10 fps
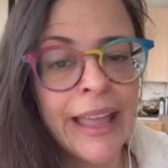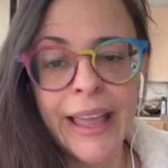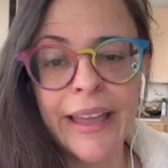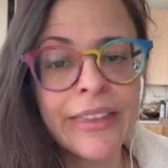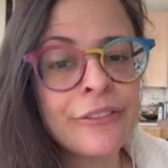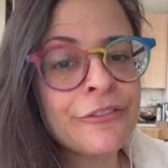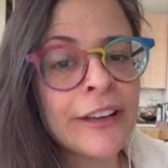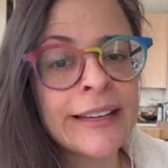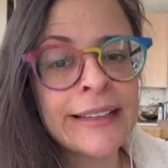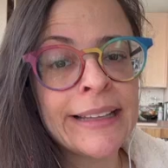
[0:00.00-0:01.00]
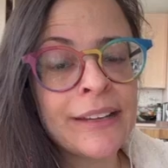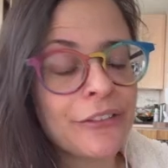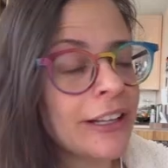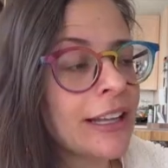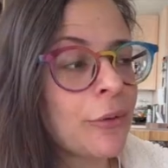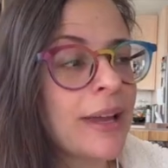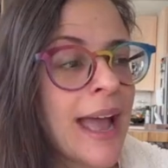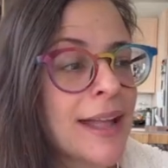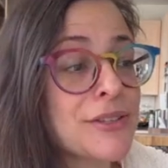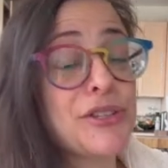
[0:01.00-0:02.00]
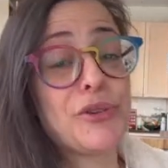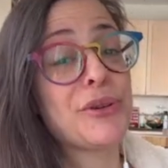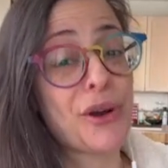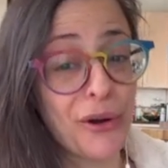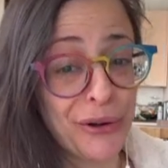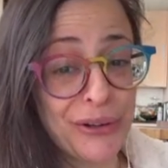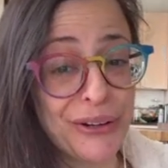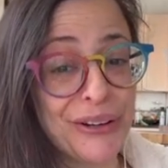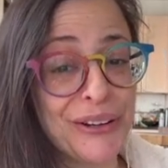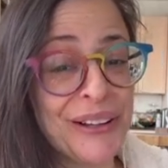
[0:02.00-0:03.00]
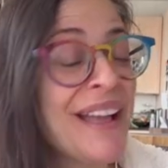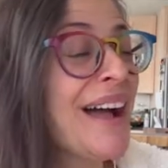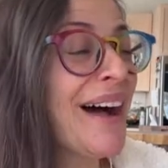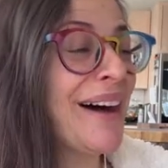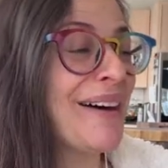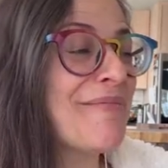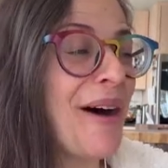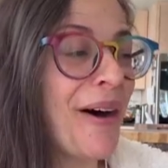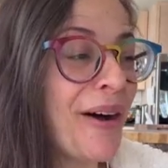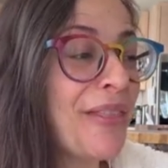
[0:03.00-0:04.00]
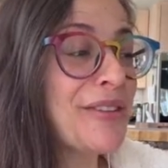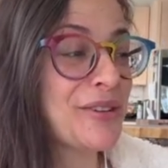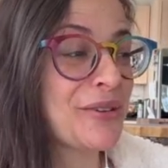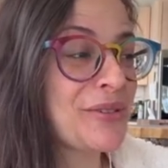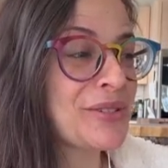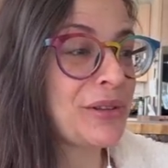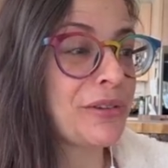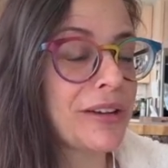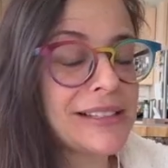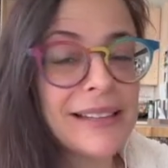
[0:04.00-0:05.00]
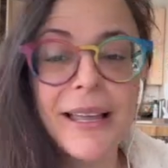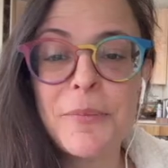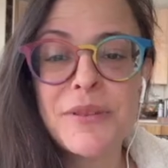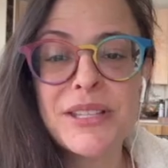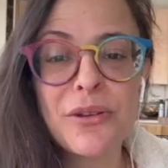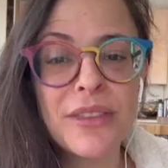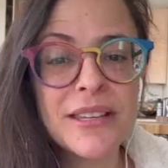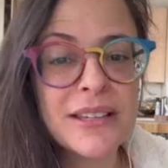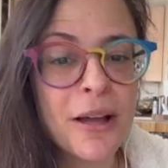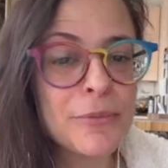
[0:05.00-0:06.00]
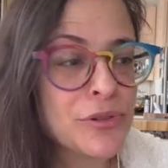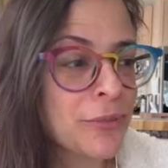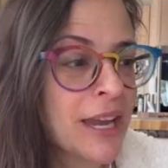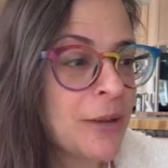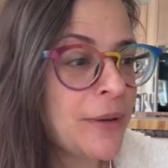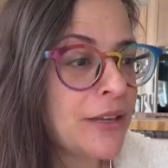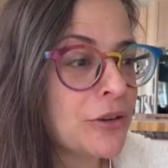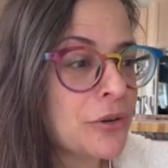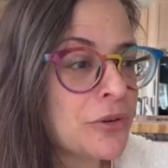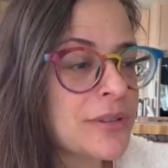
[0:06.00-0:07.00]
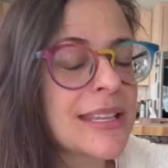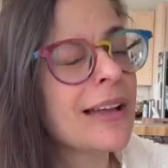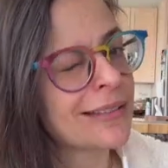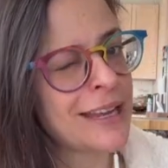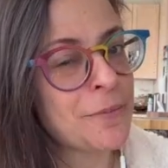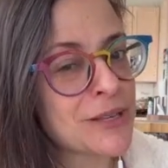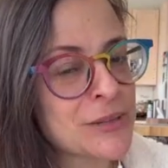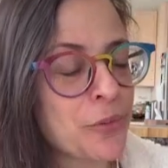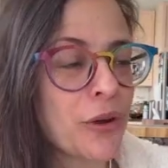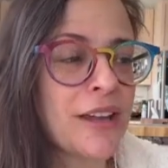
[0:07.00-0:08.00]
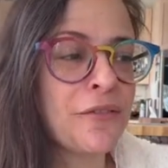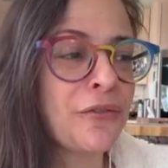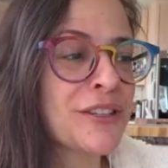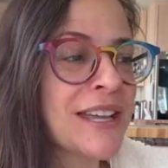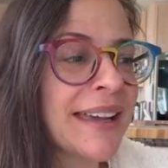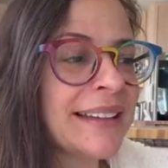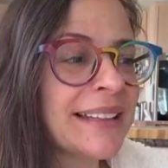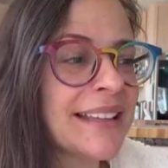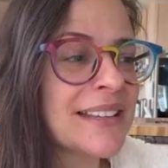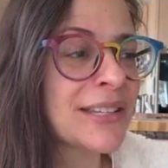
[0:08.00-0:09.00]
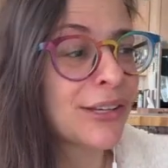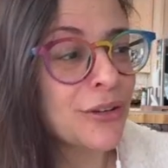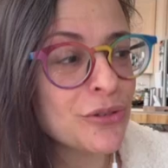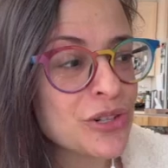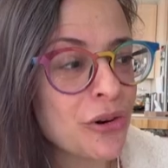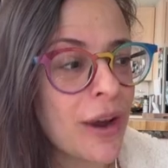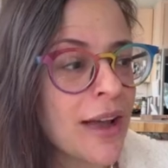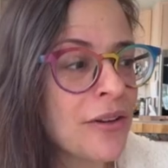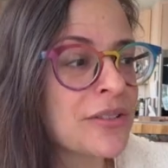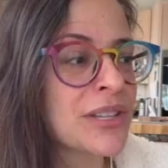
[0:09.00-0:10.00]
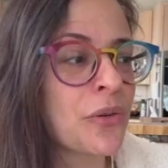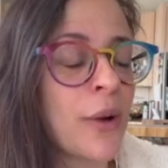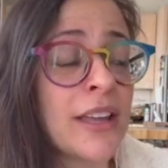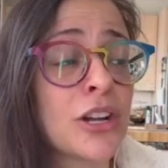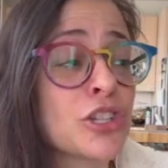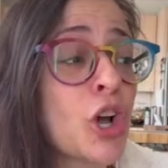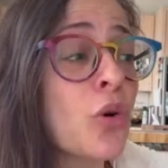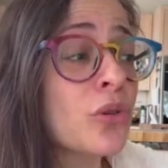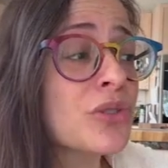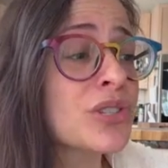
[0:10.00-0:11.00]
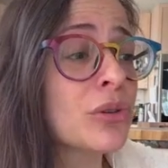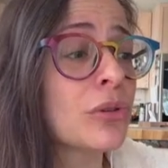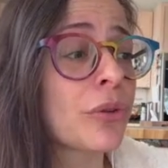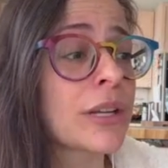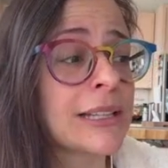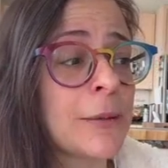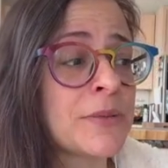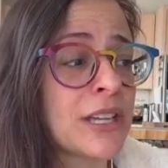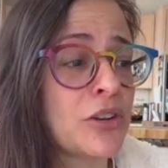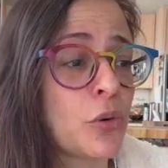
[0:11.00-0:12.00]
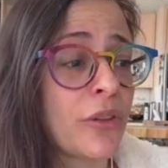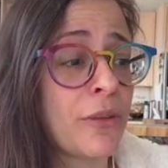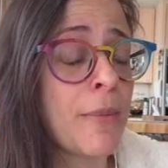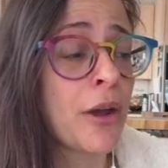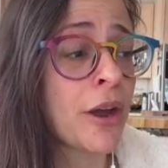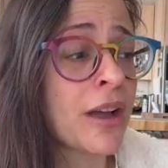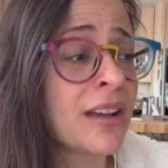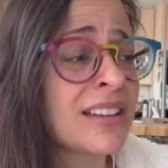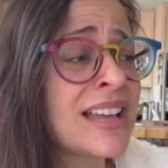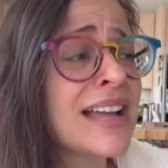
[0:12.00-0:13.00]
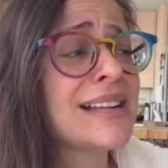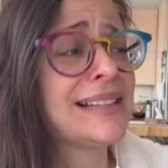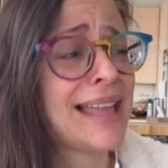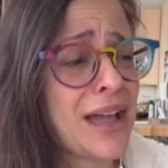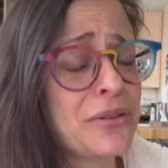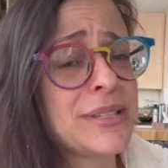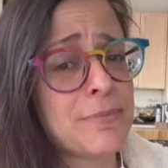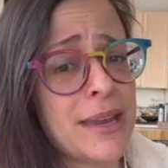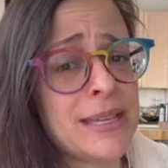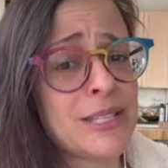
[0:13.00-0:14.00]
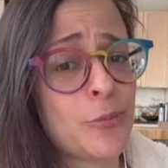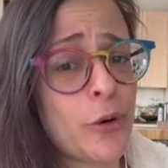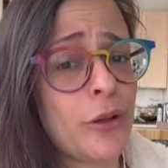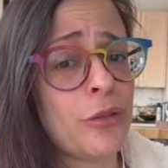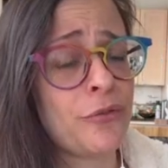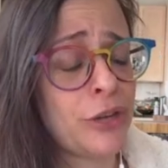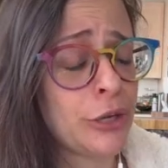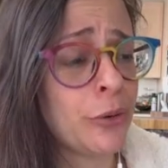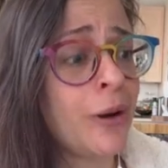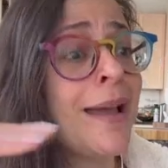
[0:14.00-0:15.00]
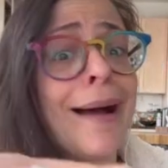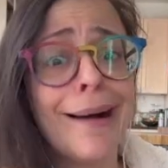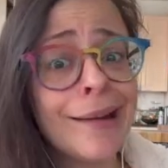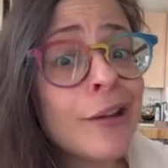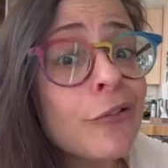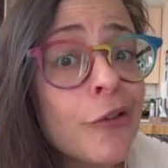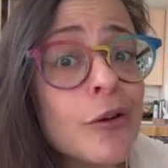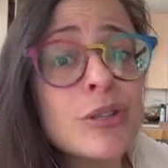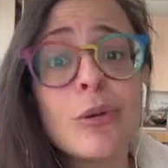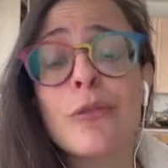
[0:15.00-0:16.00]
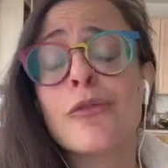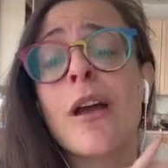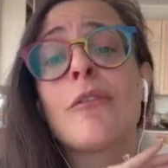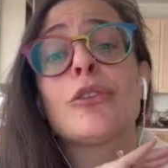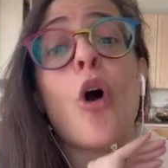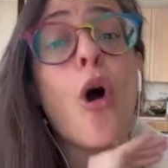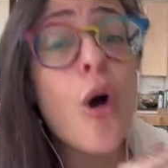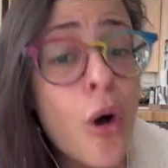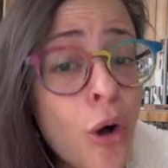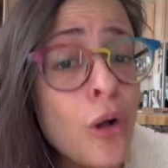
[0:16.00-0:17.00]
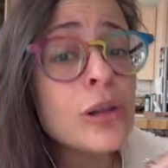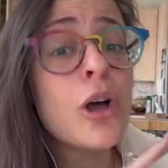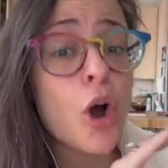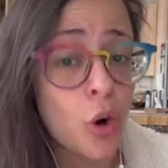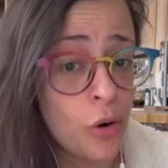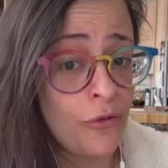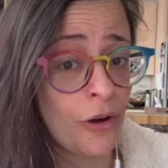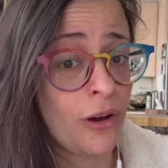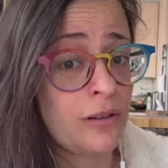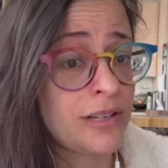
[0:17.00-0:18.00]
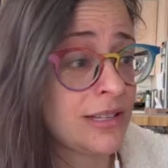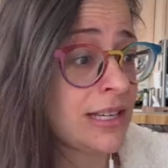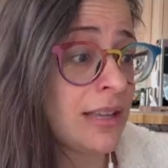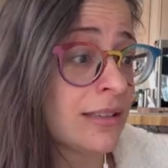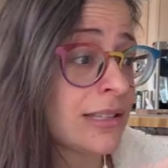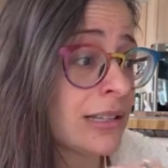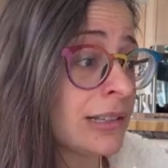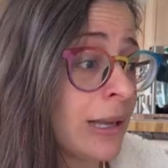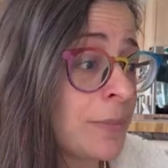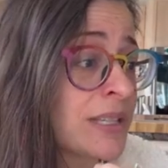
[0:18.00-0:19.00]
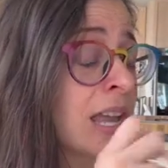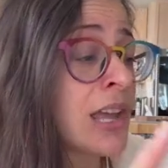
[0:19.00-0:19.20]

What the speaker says: And then finally, I feel like we had to do an article on the total solar eclipse. So this comes from AP News. I'll keep this brief. The title is "Huge Crowds Await a Total Solar Eclipse in North America. Clouds May Spoil the View." I know folks who have traveled all over to see this eclipse.